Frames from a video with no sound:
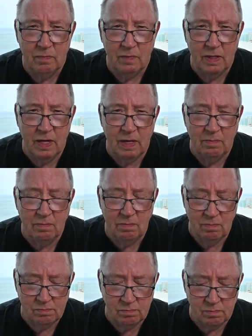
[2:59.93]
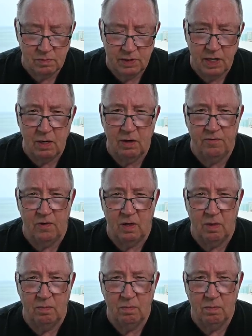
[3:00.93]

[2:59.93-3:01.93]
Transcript: that dairy farm.